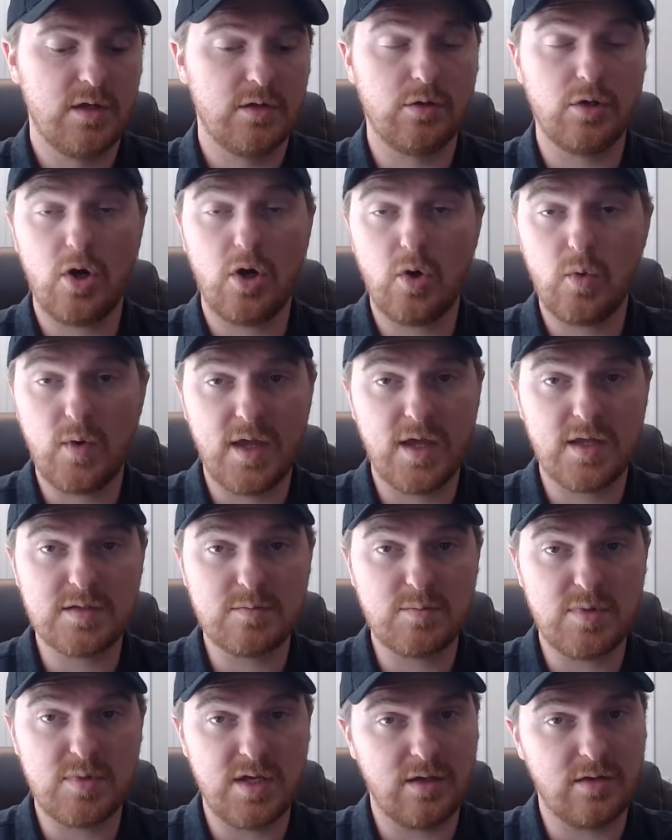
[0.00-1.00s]
low
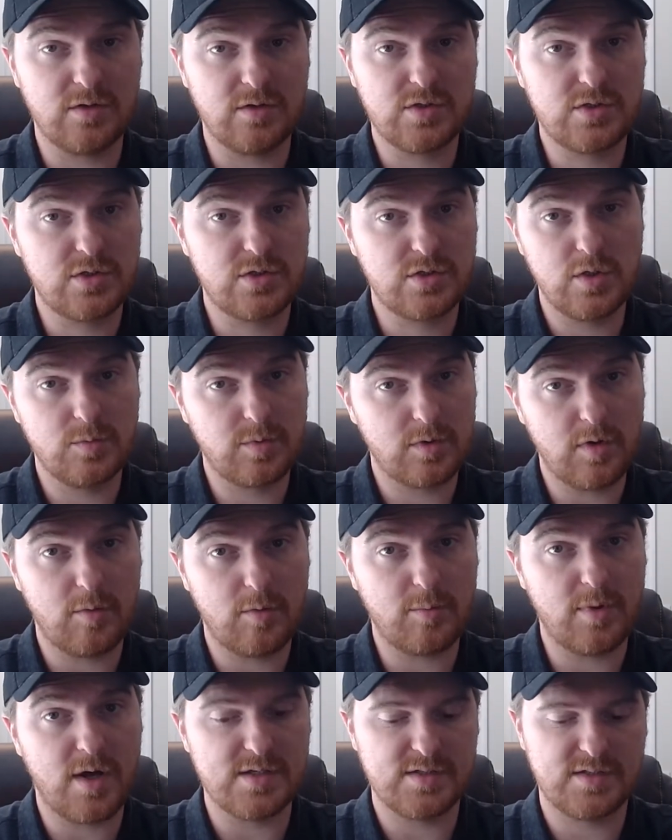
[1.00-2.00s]
end being super
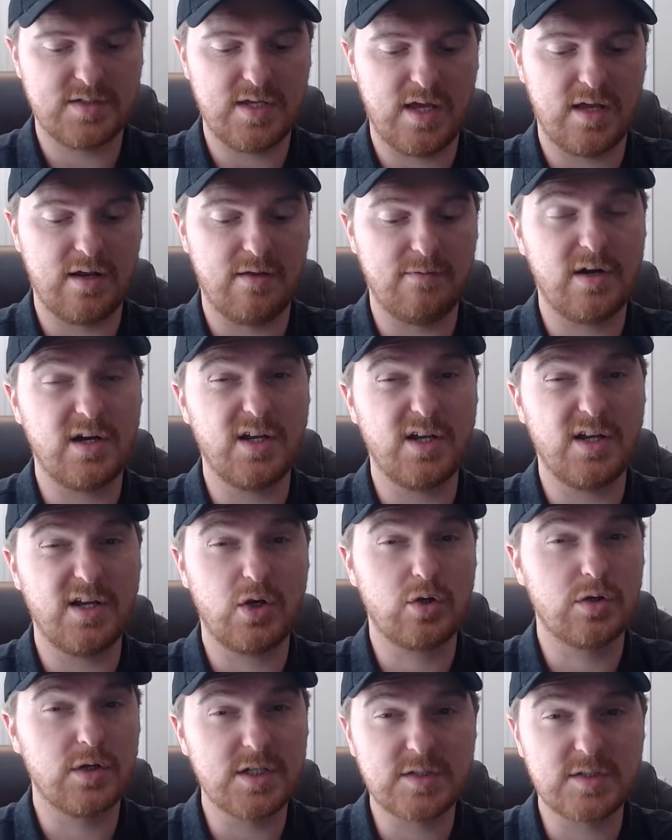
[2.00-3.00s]
robust and a very
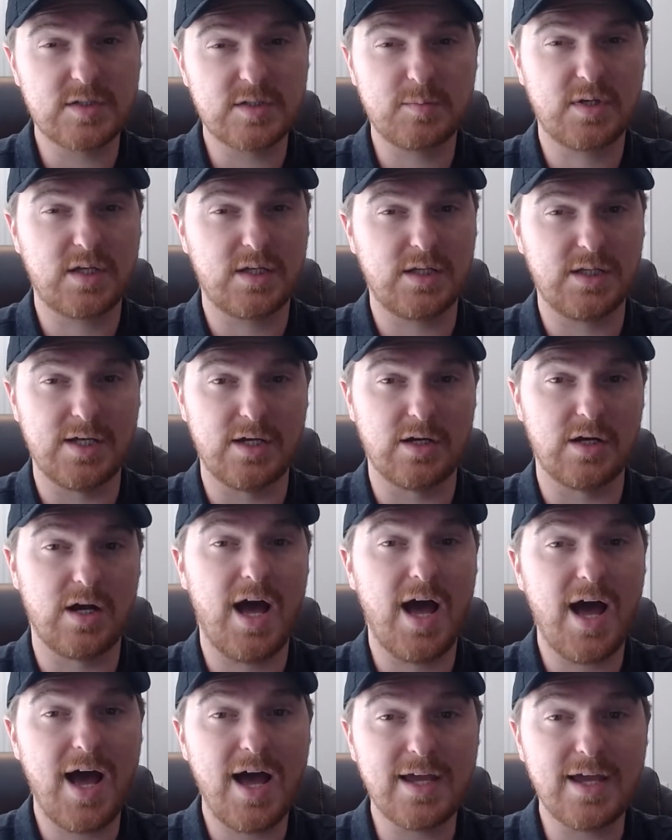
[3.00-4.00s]
crisp, clear
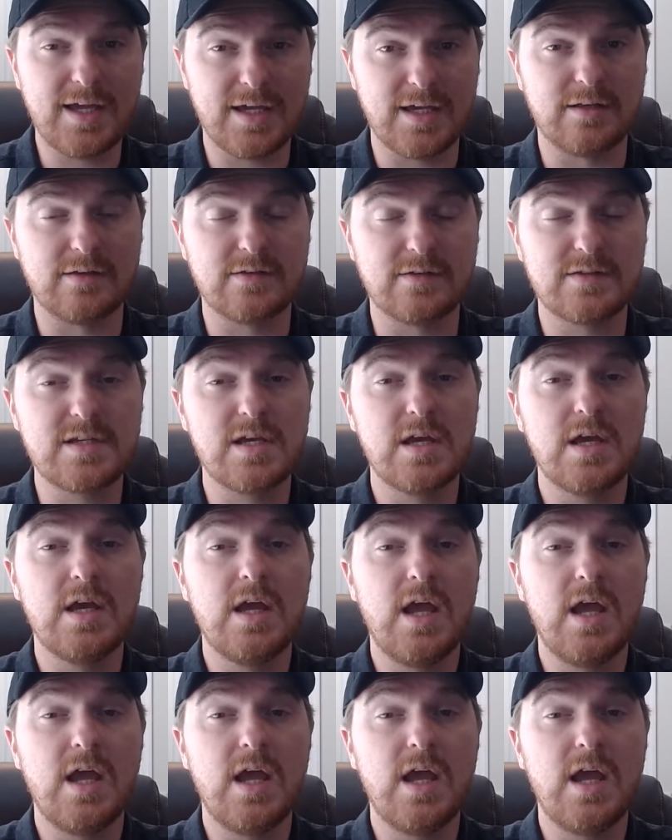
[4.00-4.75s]
high end.